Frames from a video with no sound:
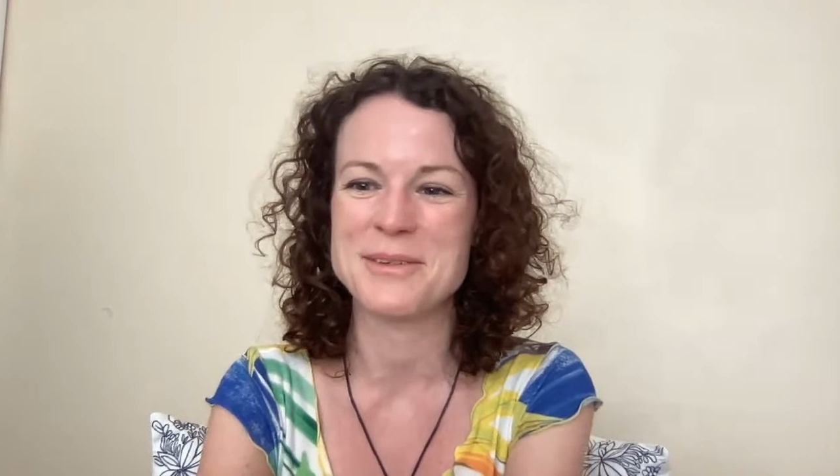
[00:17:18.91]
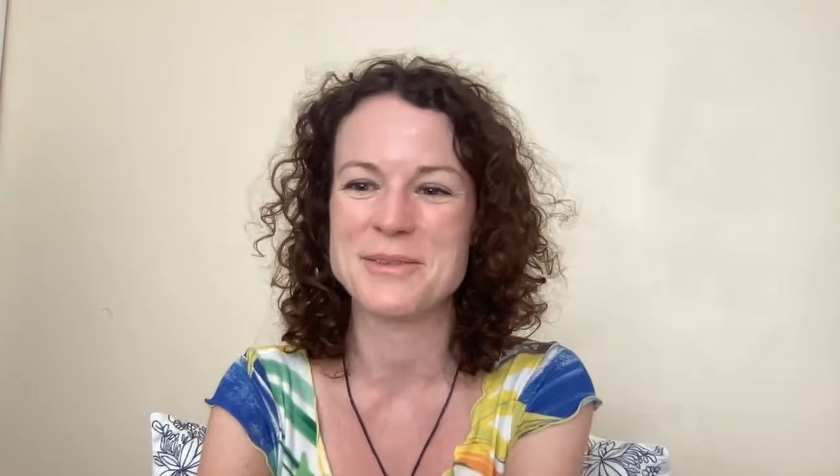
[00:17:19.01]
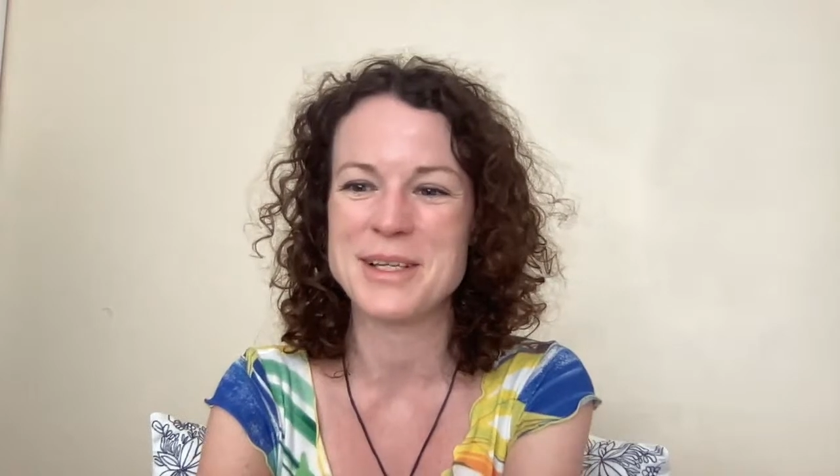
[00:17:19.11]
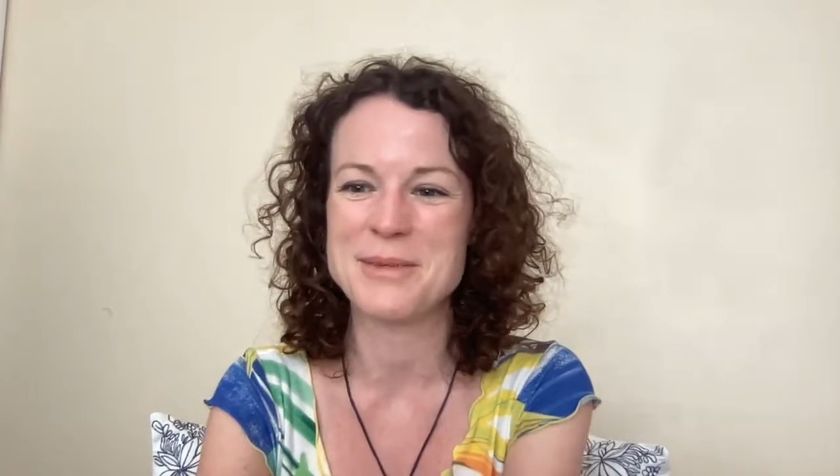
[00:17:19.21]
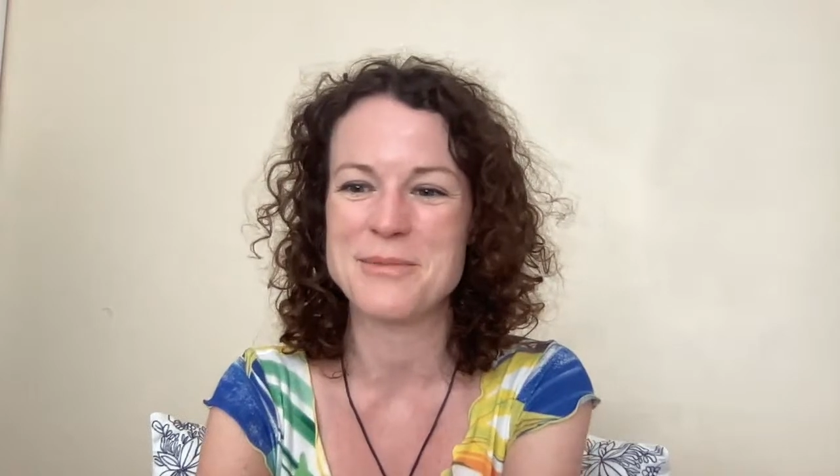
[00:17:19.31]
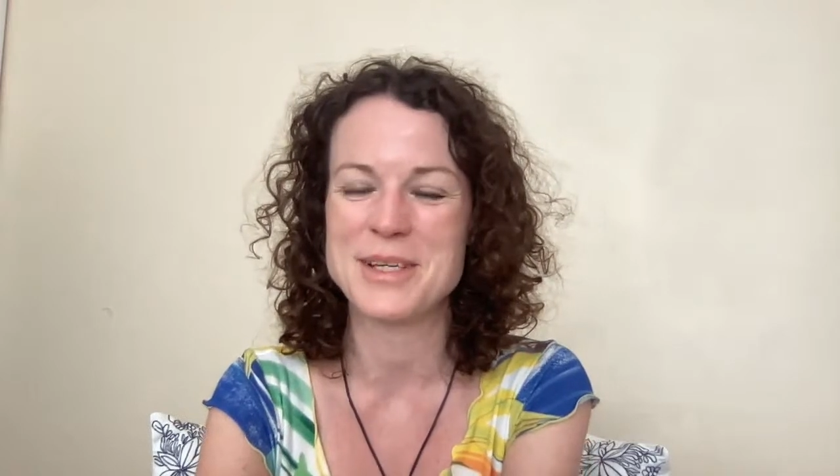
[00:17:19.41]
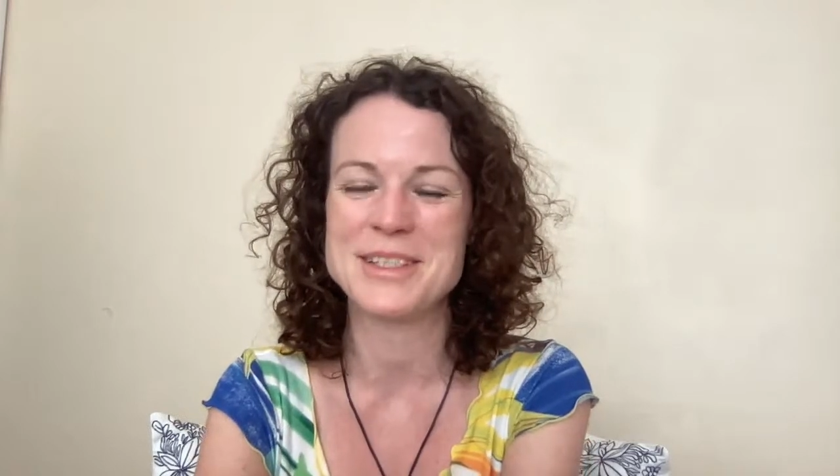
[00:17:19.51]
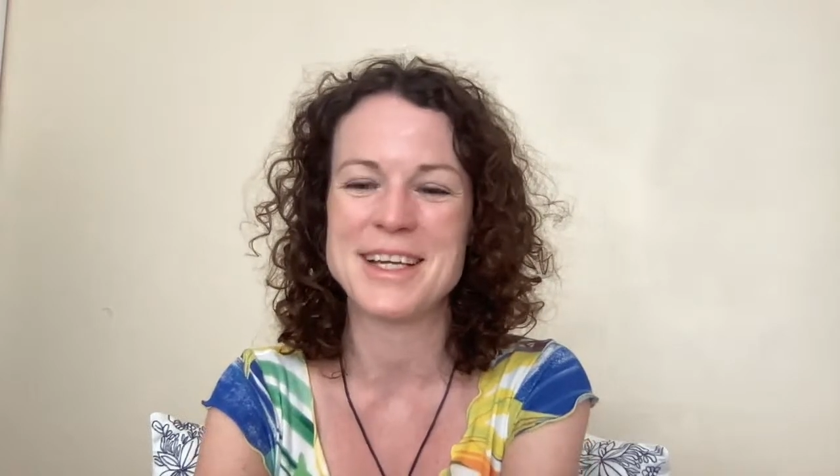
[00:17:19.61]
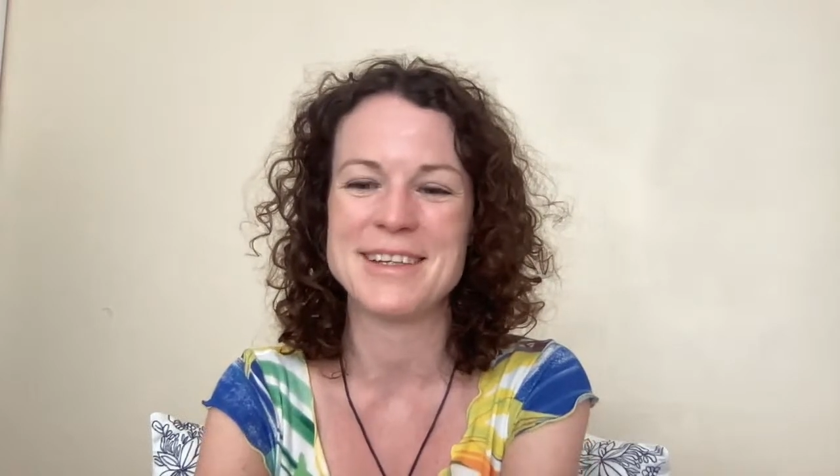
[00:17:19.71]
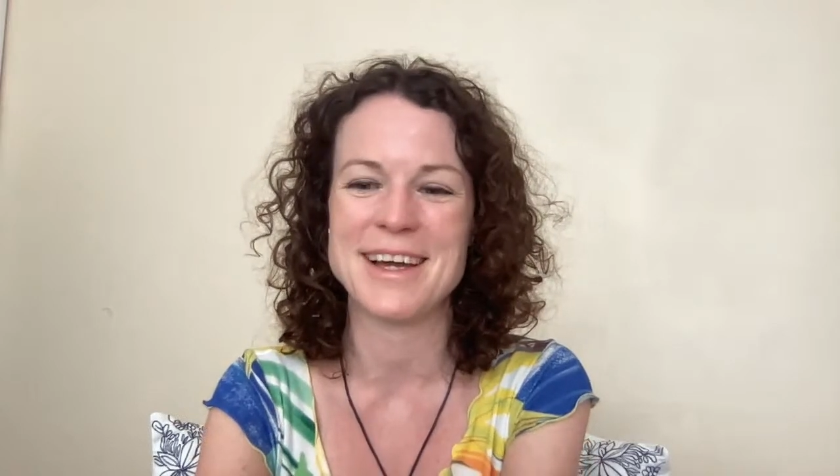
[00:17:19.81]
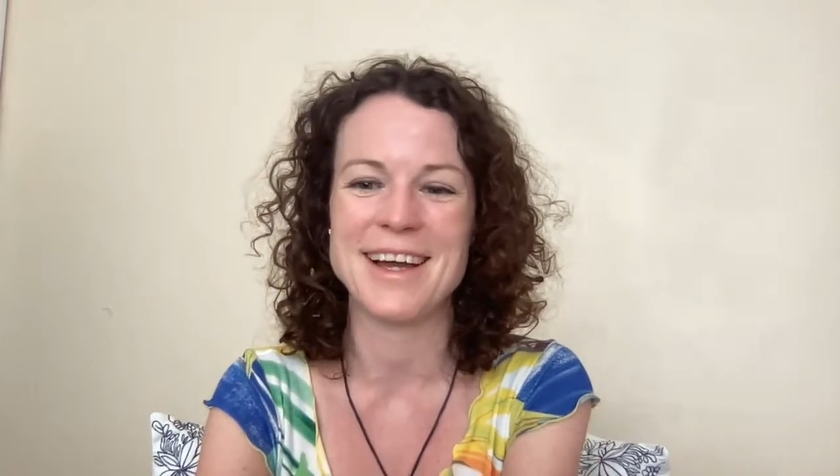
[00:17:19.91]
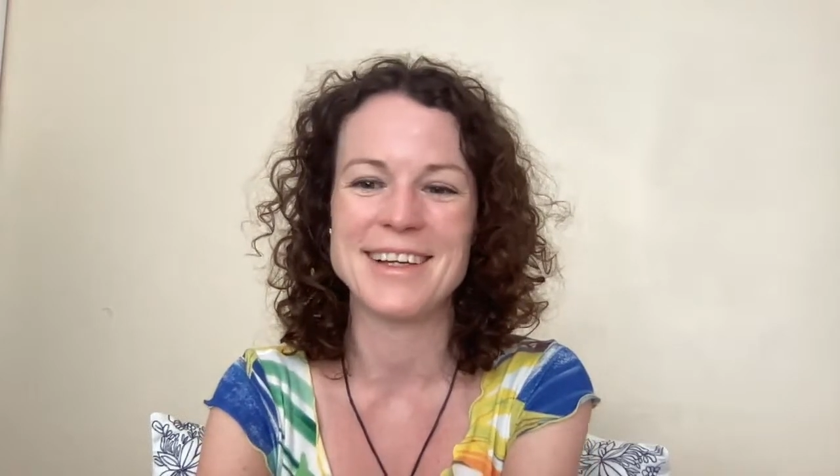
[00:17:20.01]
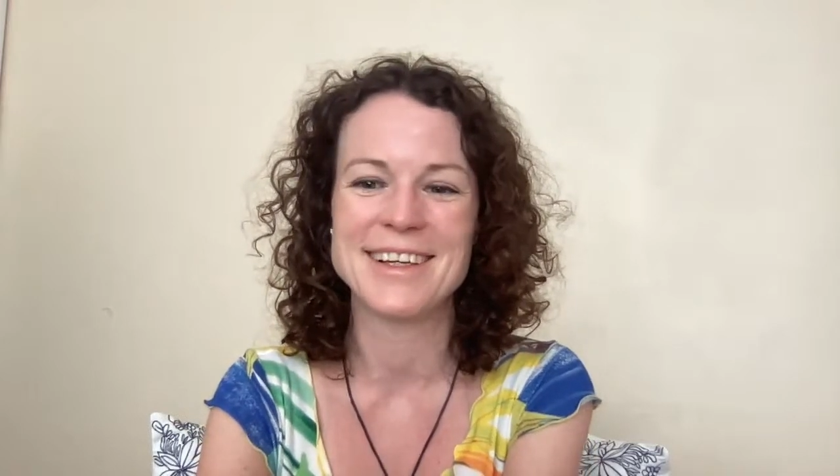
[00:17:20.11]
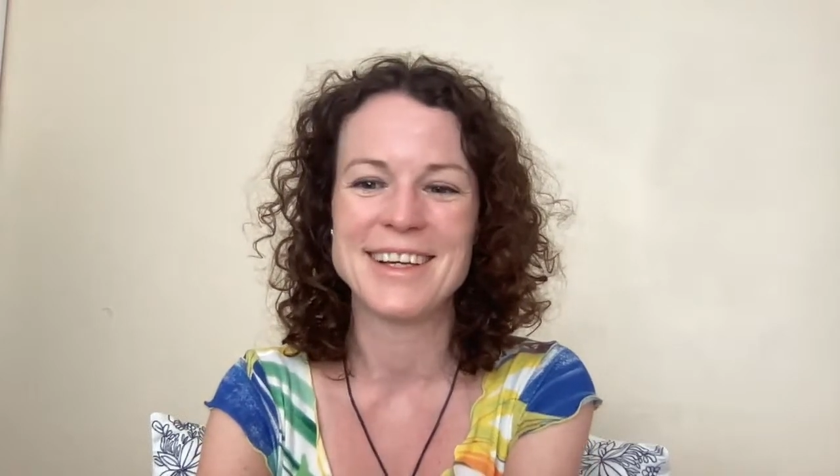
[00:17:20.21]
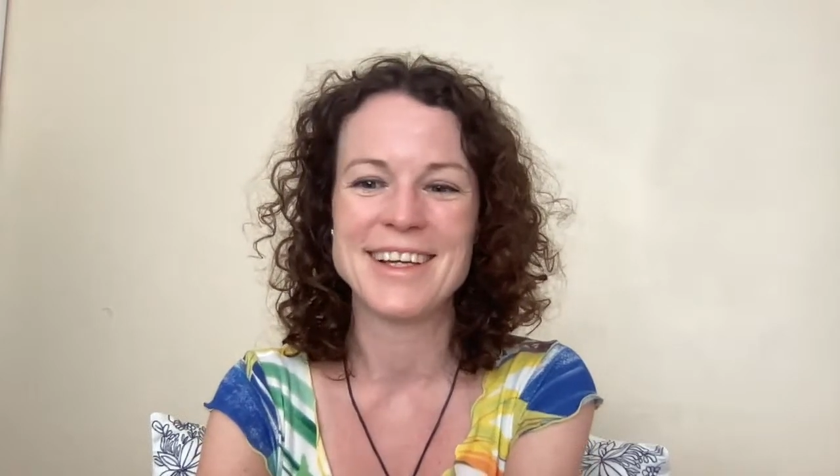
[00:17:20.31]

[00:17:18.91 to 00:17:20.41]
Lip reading: Really appreciate that.